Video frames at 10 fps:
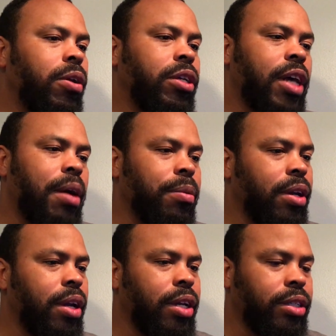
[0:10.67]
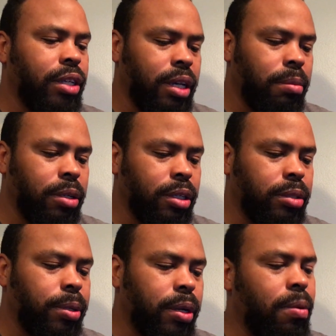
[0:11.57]
What is happening, A-Team?
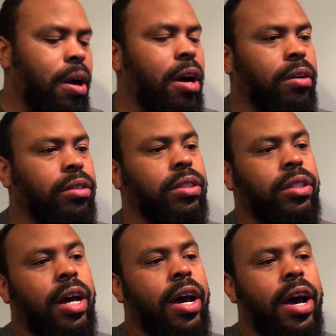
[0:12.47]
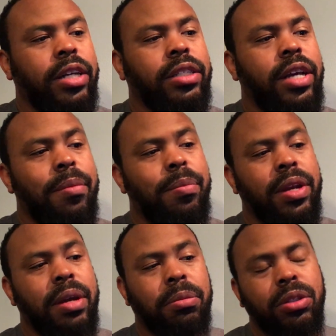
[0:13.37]
It's been a while since I actually have
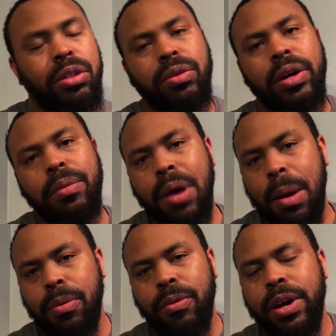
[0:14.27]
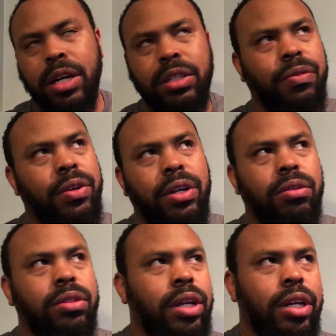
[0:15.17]
been able to do a proper reaction
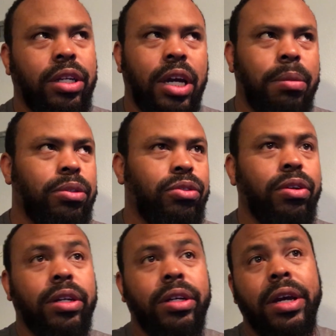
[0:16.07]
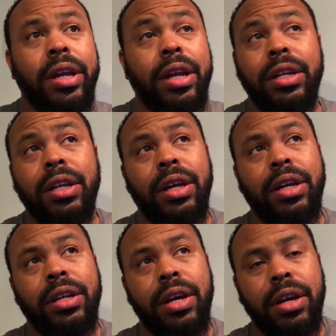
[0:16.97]
video to any type of trailer and anything
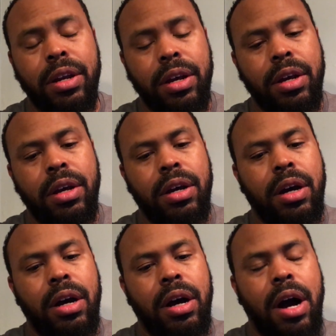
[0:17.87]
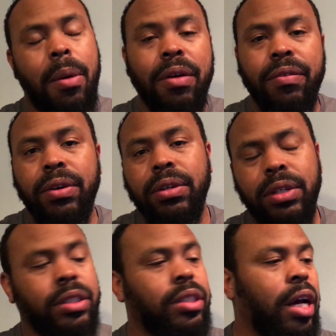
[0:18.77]
like that. However,
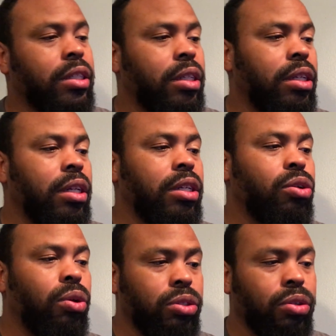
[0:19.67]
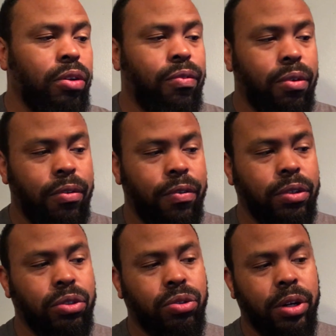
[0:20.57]
this is actually the Toy Story 4
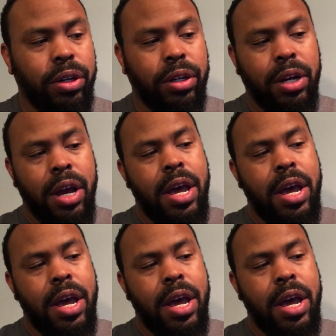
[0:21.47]
official trailer,